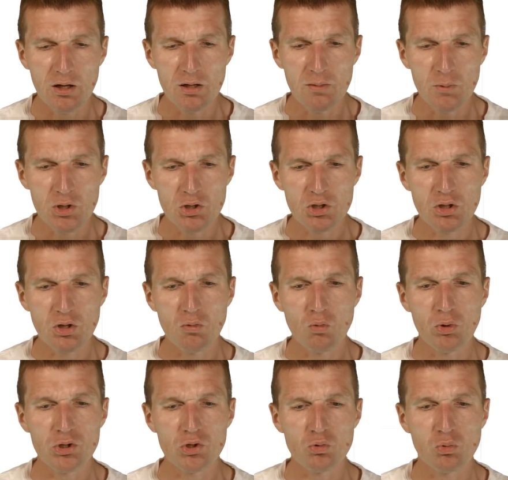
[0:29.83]
image,
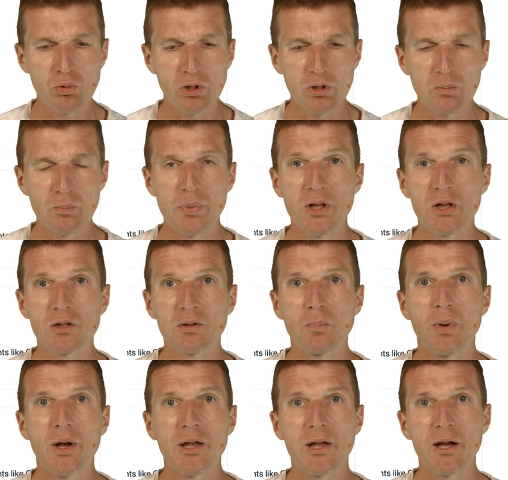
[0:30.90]
which will build
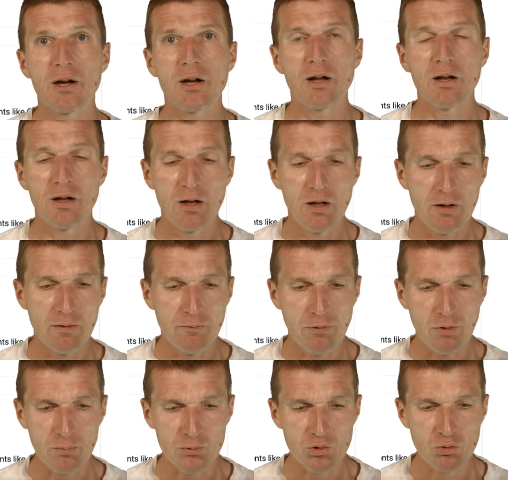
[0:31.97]
Payara
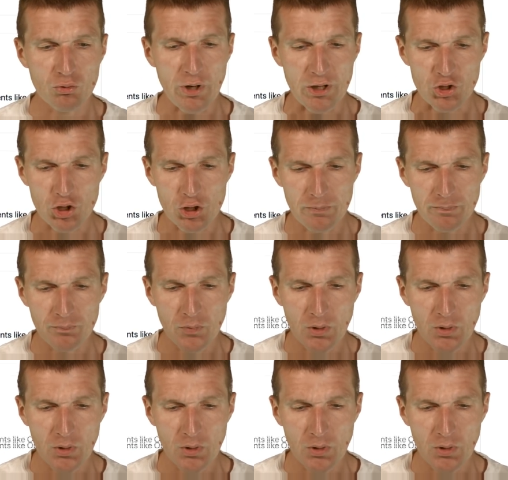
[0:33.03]
from scratch.